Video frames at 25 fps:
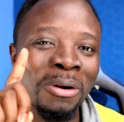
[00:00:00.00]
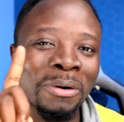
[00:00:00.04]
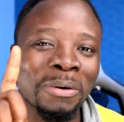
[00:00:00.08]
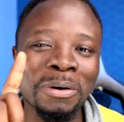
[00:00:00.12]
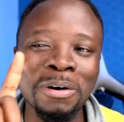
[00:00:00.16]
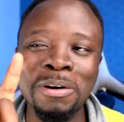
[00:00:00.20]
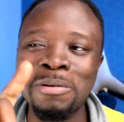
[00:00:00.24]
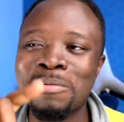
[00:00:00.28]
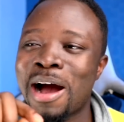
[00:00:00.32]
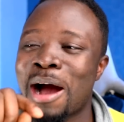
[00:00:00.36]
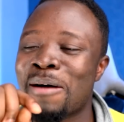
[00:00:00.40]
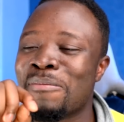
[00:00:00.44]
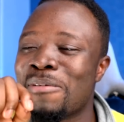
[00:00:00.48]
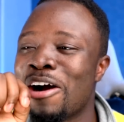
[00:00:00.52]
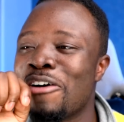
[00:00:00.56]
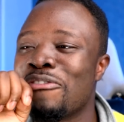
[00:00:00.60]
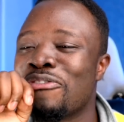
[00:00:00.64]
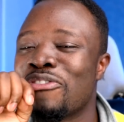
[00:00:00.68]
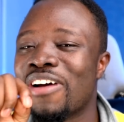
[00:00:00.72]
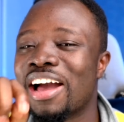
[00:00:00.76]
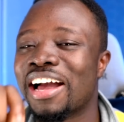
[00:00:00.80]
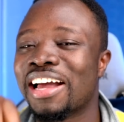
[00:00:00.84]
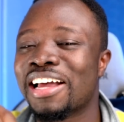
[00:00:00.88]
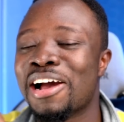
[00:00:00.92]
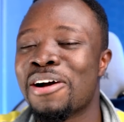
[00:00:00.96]
room I'm out
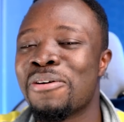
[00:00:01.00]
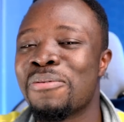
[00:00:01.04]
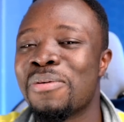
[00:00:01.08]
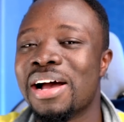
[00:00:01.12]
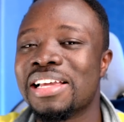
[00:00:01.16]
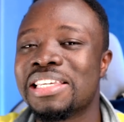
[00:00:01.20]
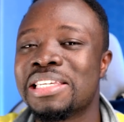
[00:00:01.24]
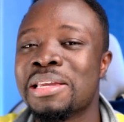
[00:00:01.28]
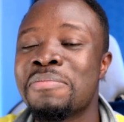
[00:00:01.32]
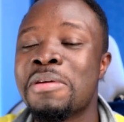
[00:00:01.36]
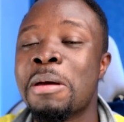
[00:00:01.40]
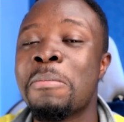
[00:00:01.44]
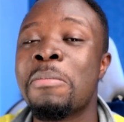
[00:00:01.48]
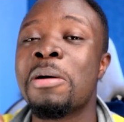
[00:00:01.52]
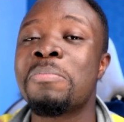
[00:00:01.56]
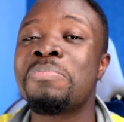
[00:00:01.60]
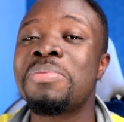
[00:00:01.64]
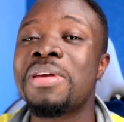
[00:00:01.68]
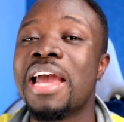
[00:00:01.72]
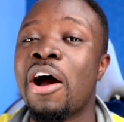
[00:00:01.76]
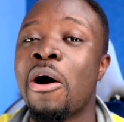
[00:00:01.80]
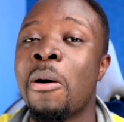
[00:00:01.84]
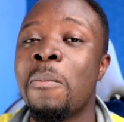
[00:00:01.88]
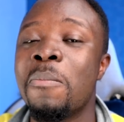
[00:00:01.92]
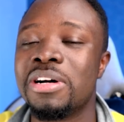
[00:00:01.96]
for a car was me,
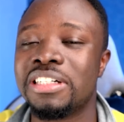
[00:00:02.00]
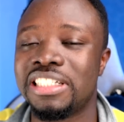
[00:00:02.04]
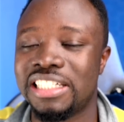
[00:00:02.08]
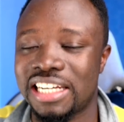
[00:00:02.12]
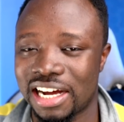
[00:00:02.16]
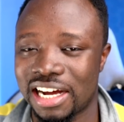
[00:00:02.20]
baby, I'm not